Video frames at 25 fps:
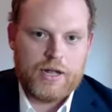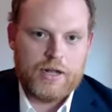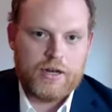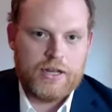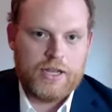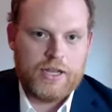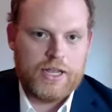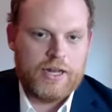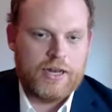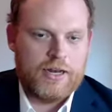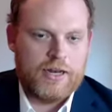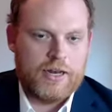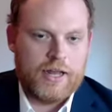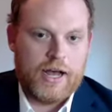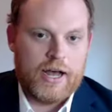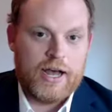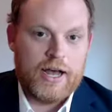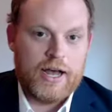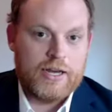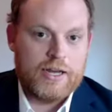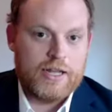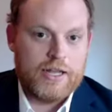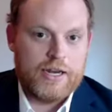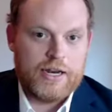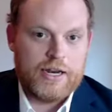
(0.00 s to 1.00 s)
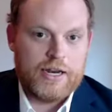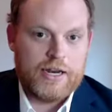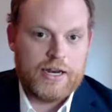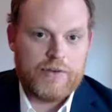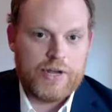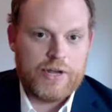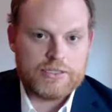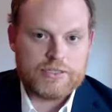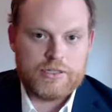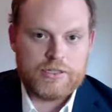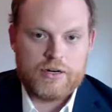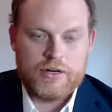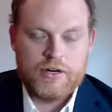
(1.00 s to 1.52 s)
needing
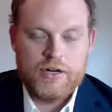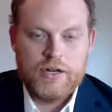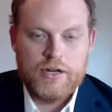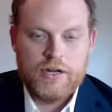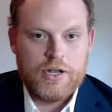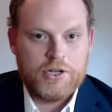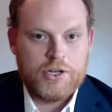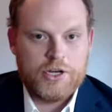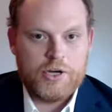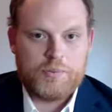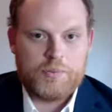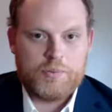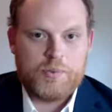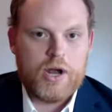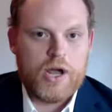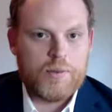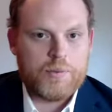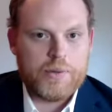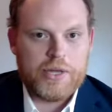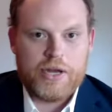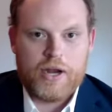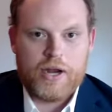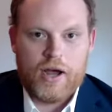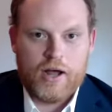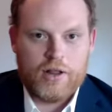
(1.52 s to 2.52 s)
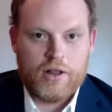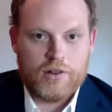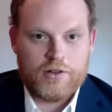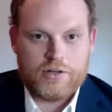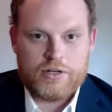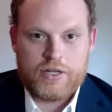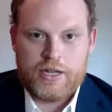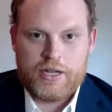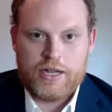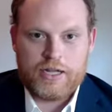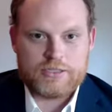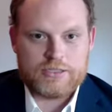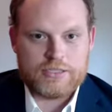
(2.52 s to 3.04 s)
investor, you're probably not
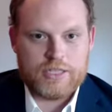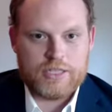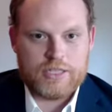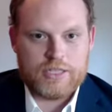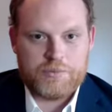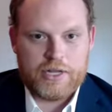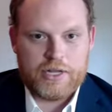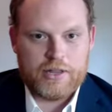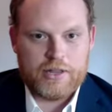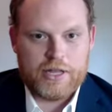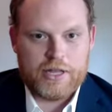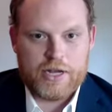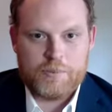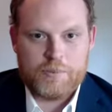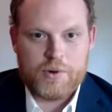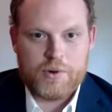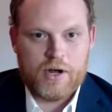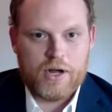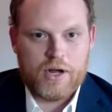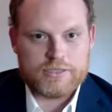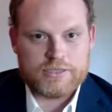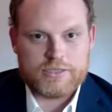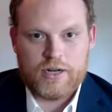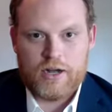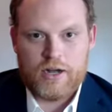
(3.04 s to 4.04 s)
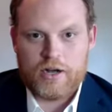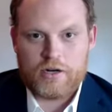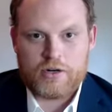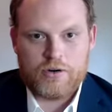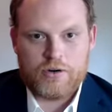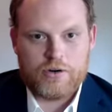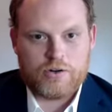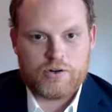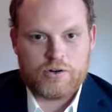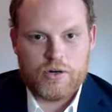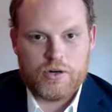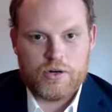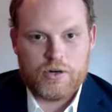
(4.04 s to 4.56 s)
looking at something like a pot stock or
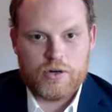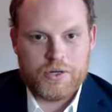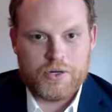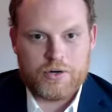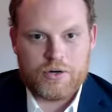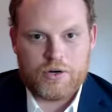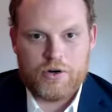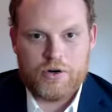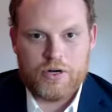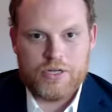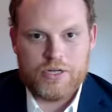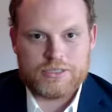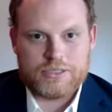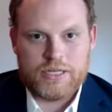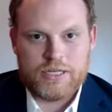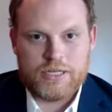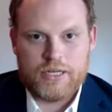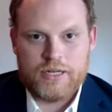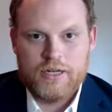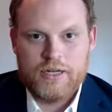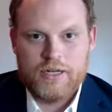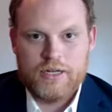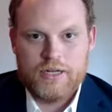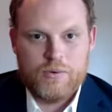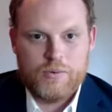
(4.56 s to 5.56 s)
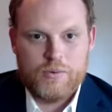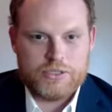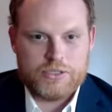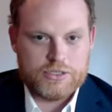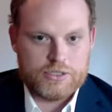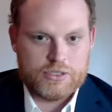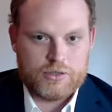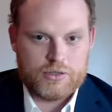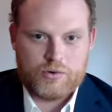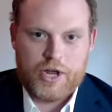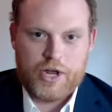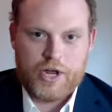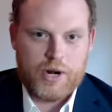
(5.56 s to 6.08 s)
a cryptocurrency, which is
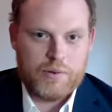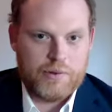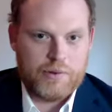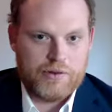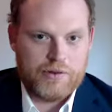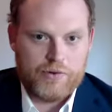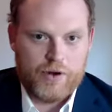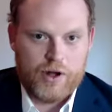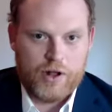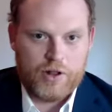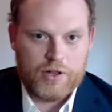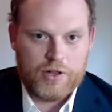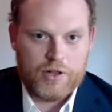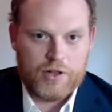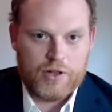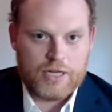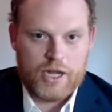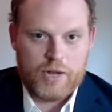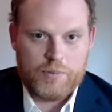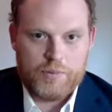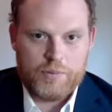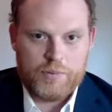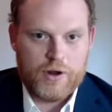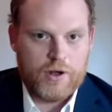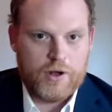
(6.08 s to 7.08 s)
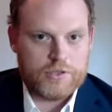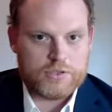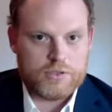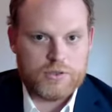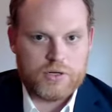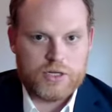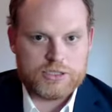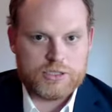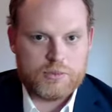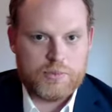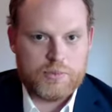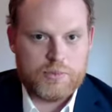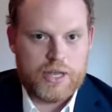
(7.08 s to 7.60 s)
incredibly volatile, but also
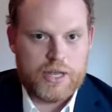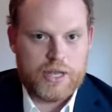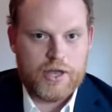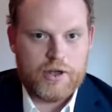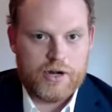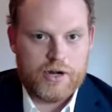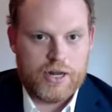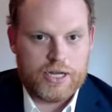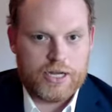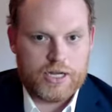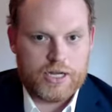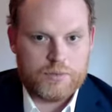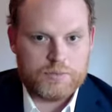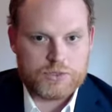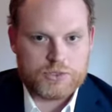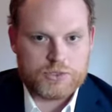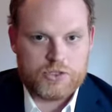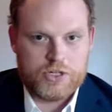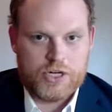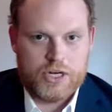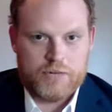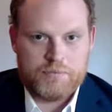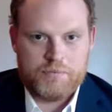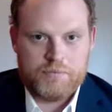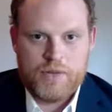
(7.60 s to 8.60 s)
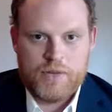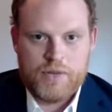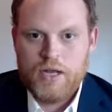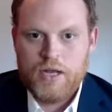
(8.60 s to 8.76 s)
doesn't pay out an income stream.